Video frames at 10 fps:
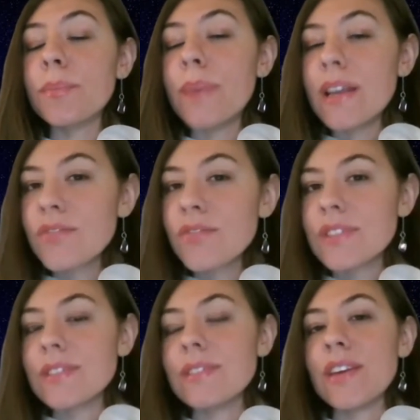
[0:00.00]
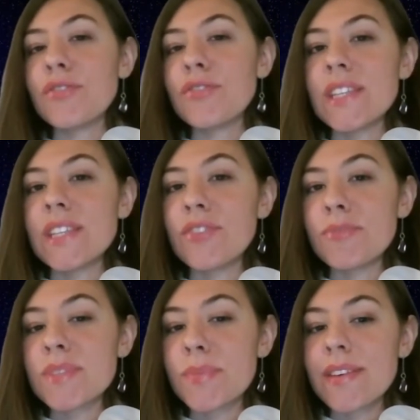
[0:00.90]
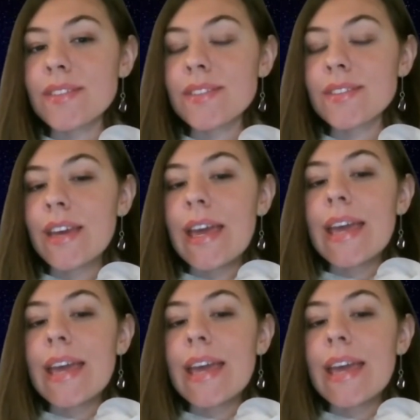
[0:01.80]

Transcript: the benefits that they receive from space,